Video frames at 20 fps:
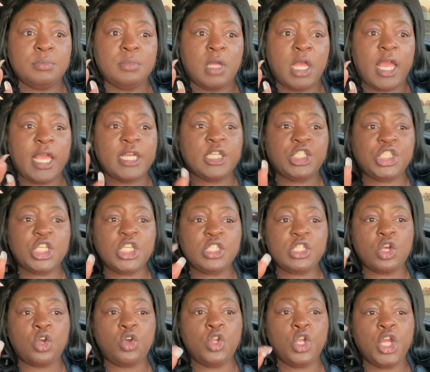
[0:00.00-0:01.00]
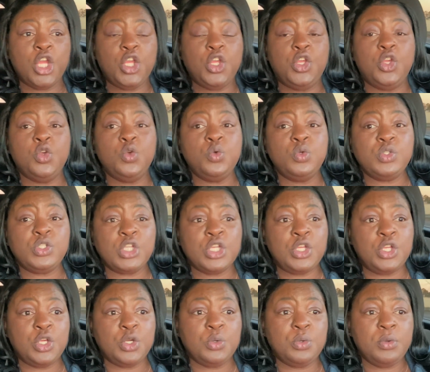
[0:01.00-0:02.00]
and she's only using
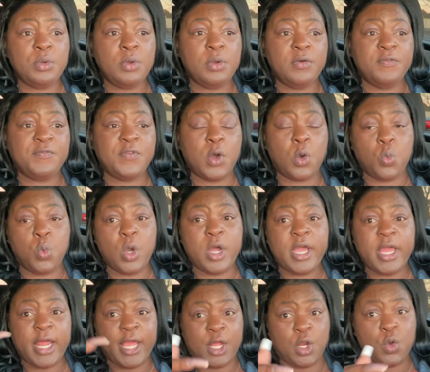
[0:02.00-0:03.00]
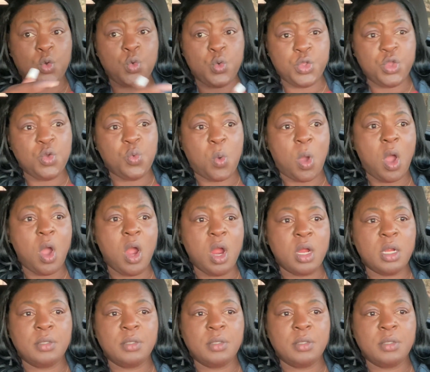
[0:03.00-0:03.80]
you for what and who you are,